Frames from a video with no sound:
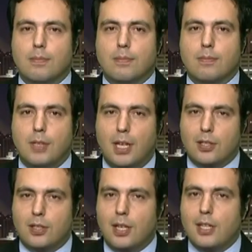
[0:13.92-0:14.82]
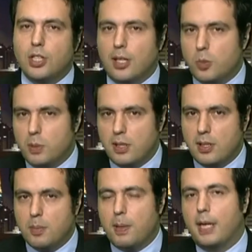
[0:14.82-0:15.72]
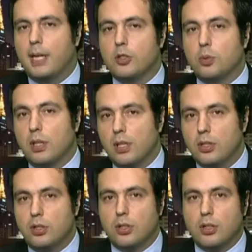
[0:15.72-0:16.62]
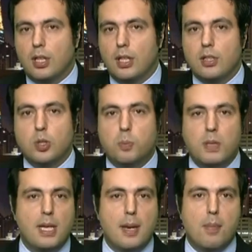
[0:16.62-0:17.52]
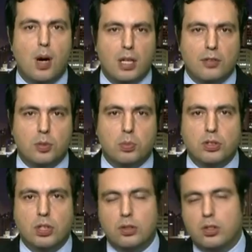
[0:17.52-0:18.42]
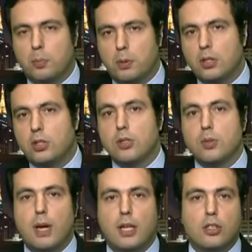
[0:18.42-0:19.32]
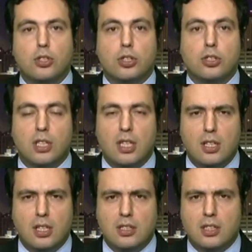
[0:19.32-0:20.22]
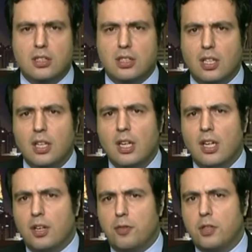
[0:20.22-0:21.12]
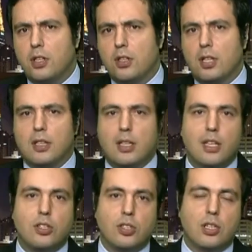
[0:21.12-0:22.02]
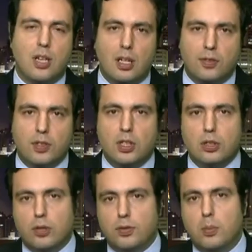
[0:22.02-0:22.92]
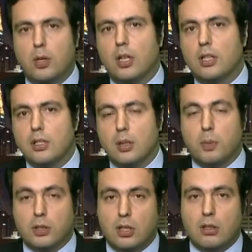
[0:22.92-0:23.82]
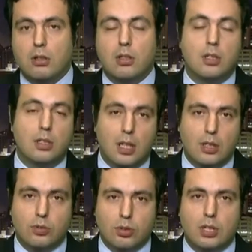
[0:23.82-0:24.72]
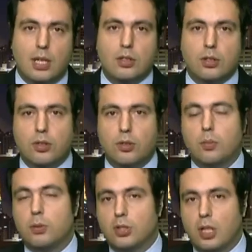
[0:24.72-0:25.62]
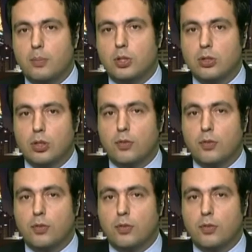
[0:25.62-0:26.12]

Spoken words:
Yes, the HSBC Bank has released today its PMI for Brazil. It's the Purchase Managers Index. It's a figure that gauges the confidence of the market and particularly the industrial sector through the perceptions of